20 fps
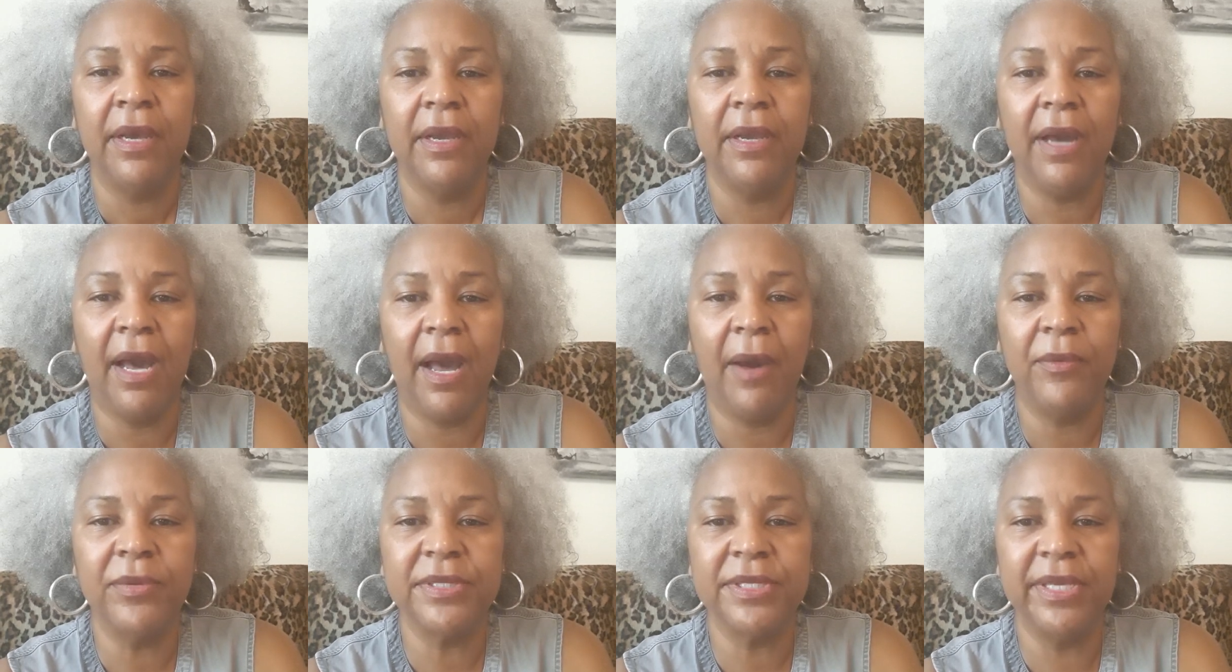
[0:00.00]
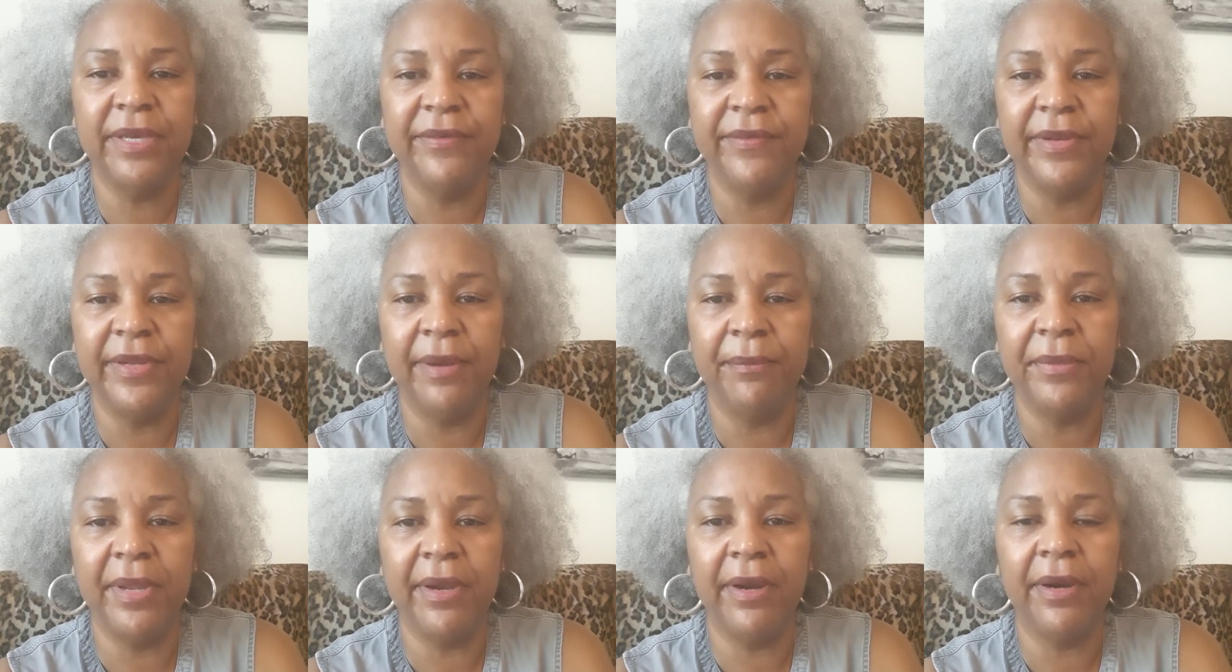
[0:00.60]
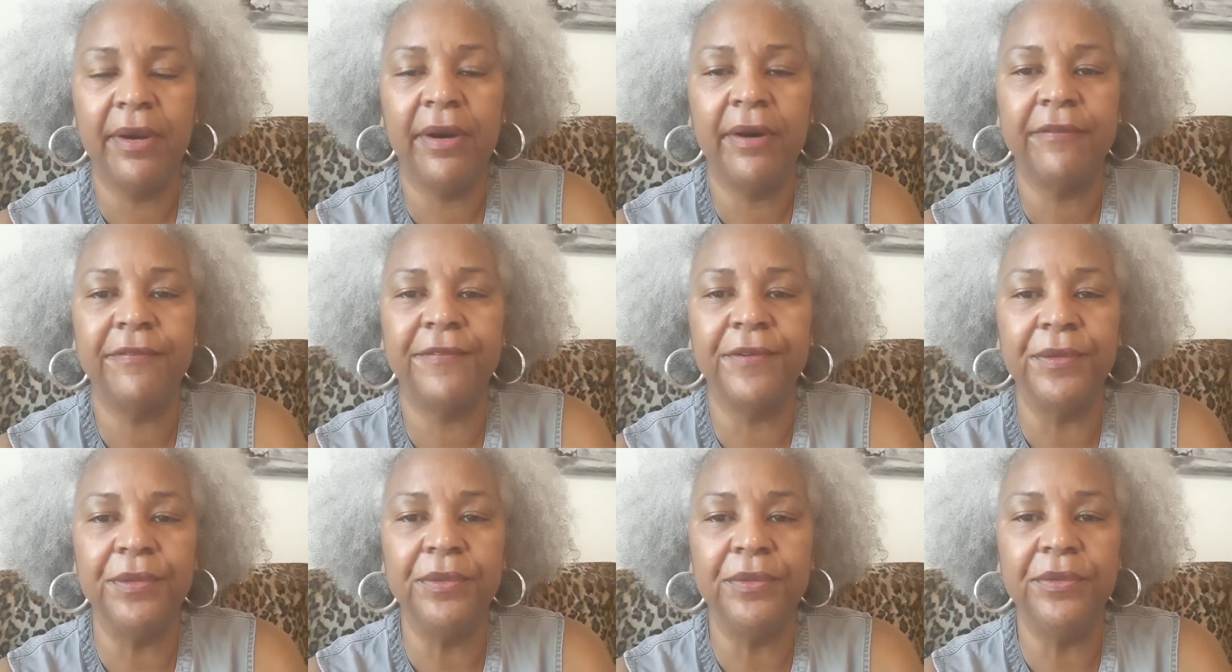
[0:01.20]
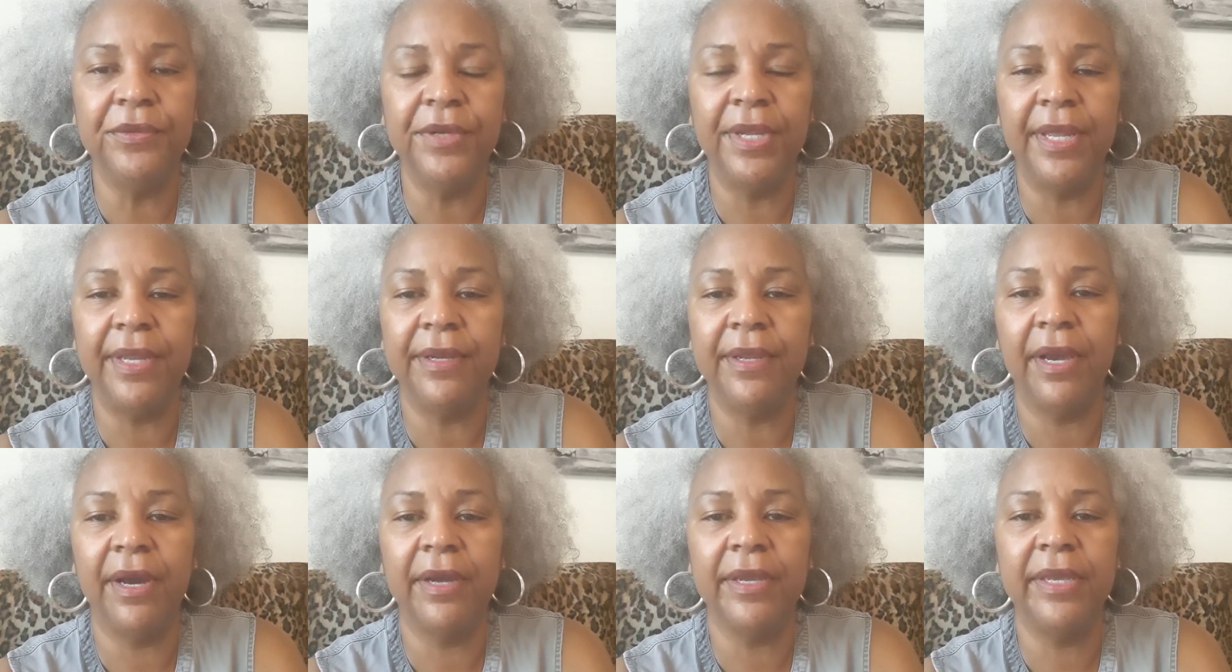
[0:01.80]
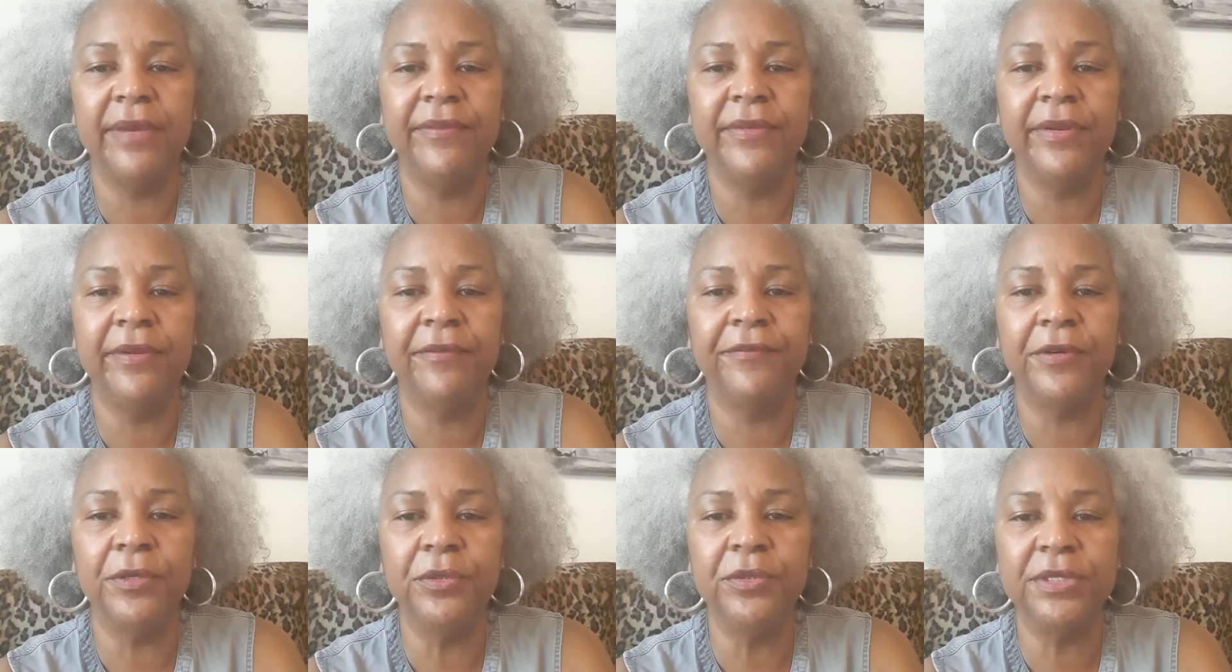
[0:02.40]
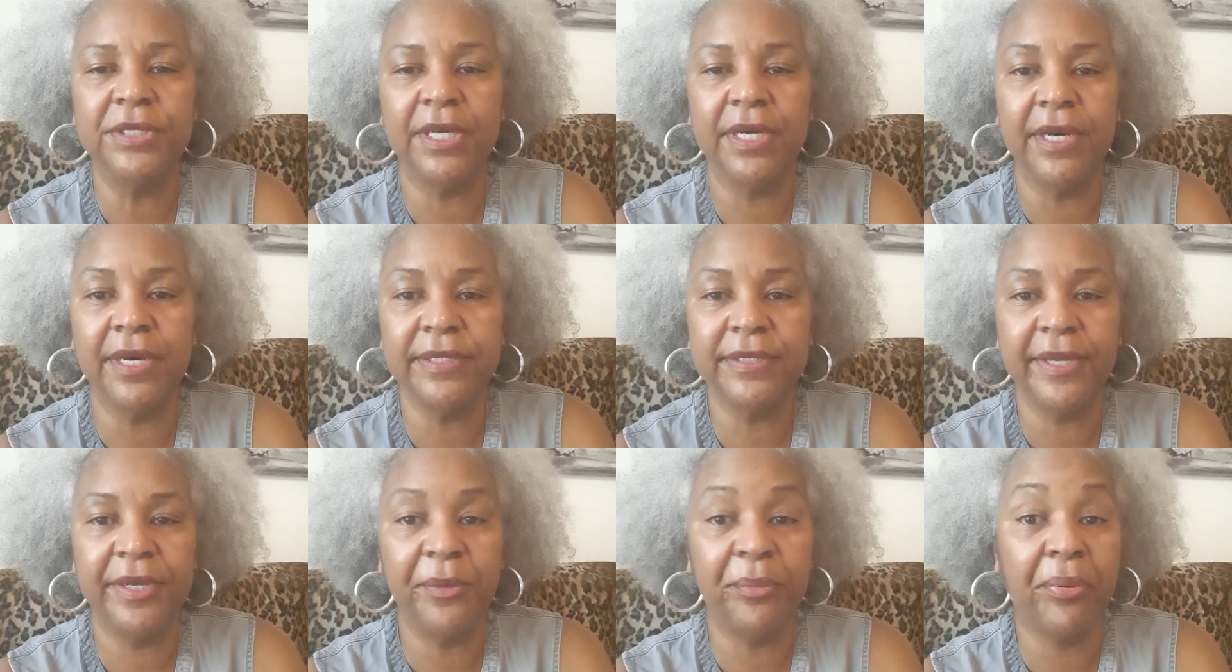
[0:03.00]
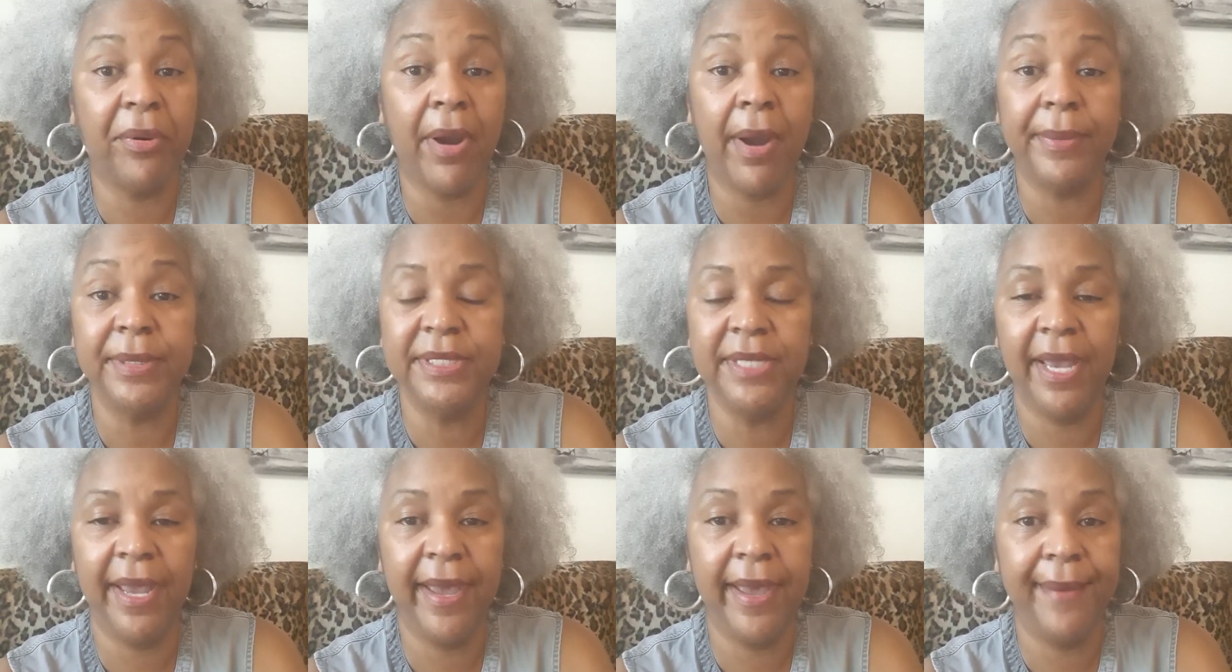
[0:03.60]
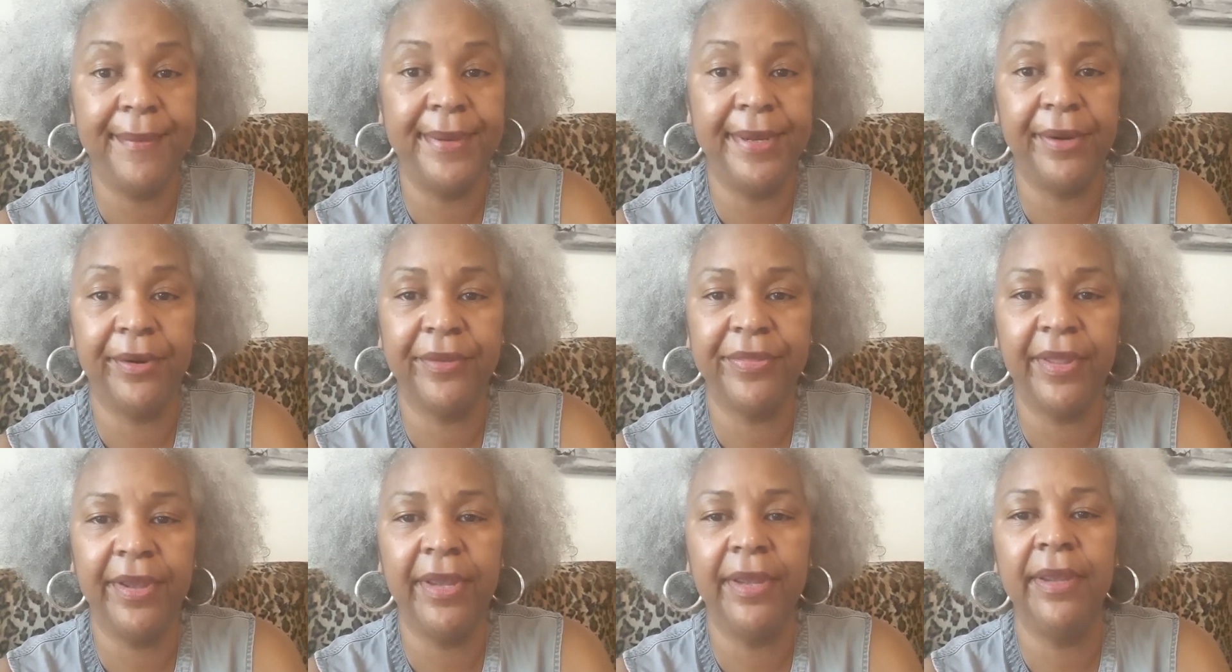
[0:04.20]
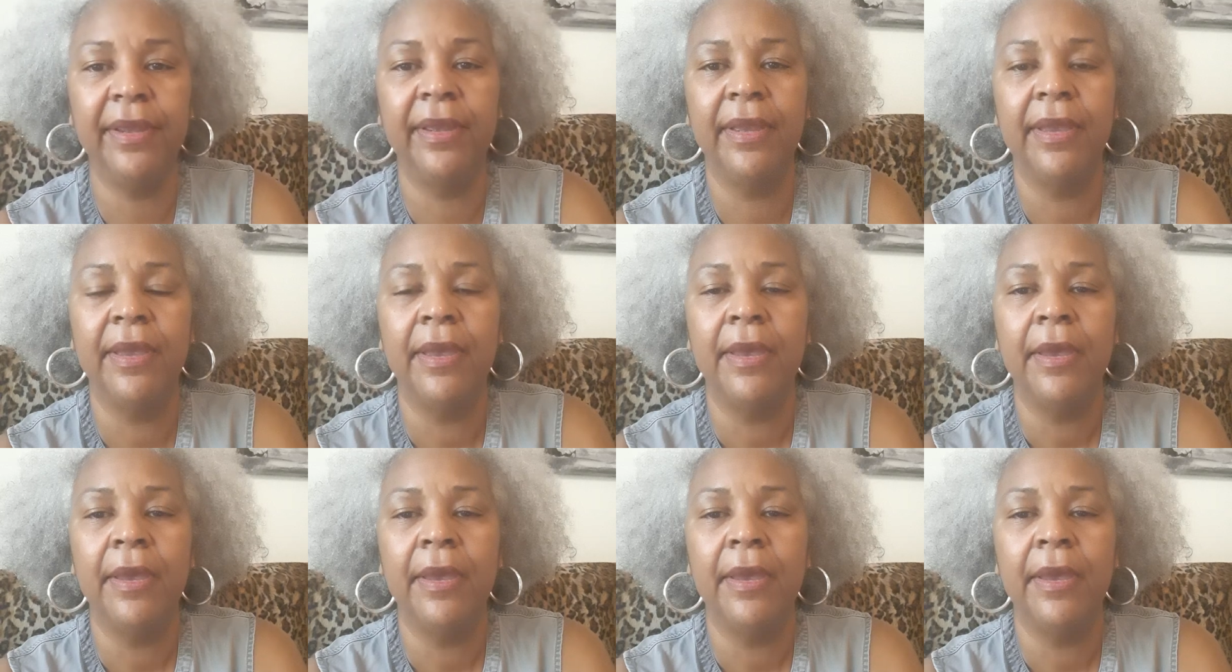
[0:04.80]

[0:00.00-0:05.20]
God was giving them their food and giving the food to us at the proper time and everything.